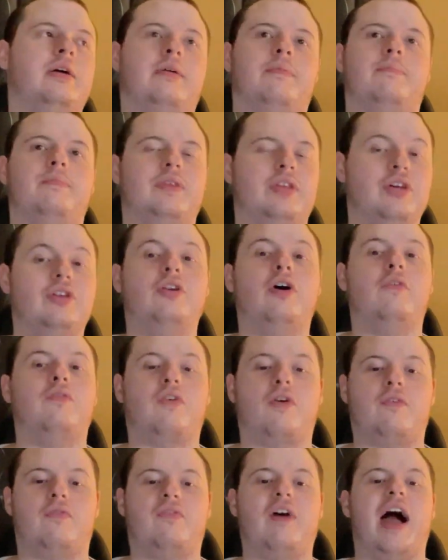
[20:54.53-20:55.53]
you know
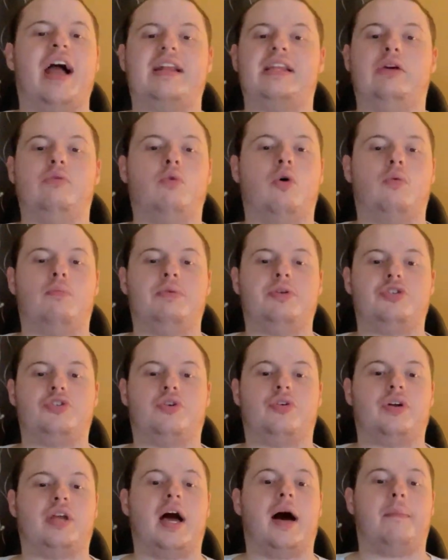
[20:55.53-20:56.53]
for a fact he won't be
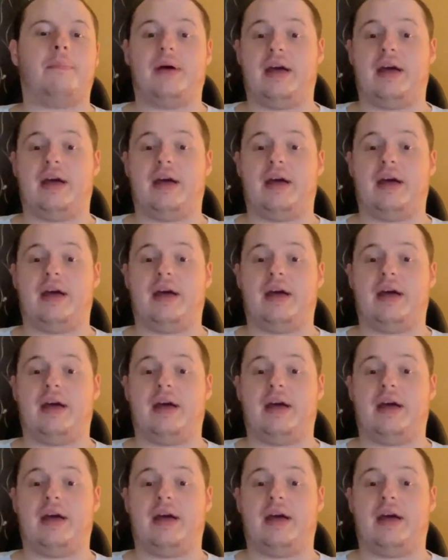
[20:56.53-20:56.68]
showing up.